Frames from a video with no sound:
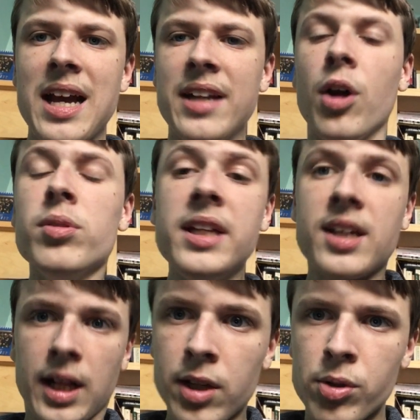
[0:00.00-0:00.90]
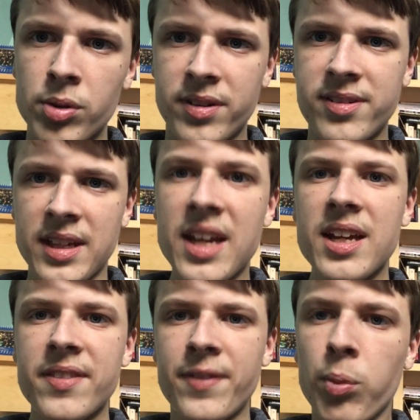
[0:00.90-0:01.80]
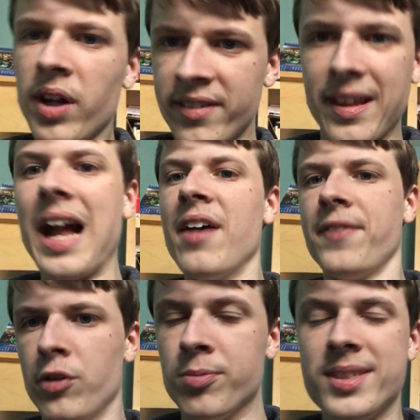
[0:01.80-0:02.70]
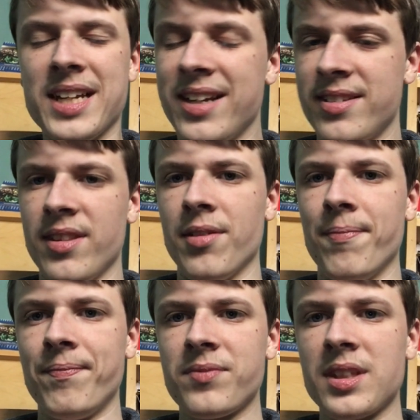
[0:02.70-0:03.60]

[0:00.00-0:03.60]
and only includes the ones that have those mistakes in them.